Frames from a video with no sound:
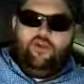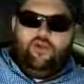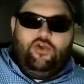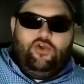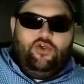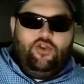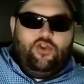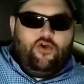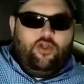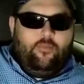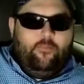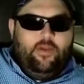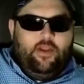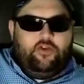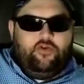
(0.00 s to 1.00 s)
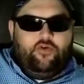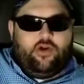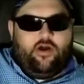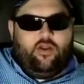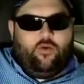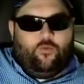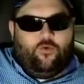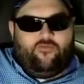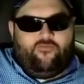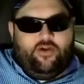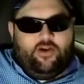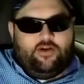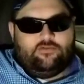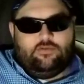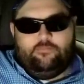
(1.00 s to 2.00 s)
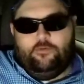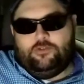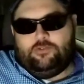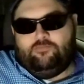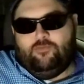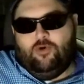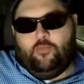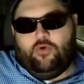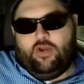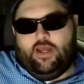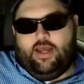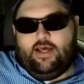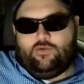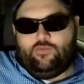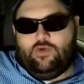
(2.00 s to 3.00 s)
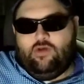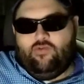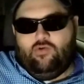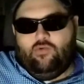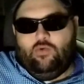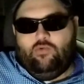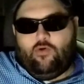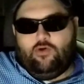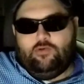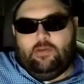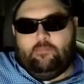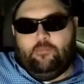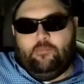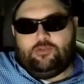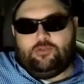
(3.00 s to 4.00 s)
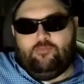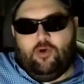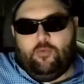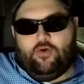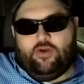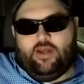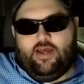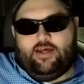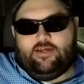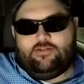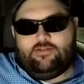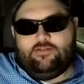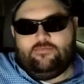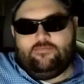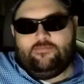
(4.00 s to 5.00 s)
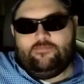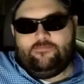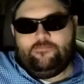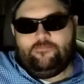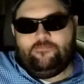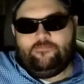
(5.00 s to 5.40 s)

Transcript: you know that me and Dragonic Warfare is the Boost Mobile guys. We we've always been Boost Mobile guys. Yeah, I'll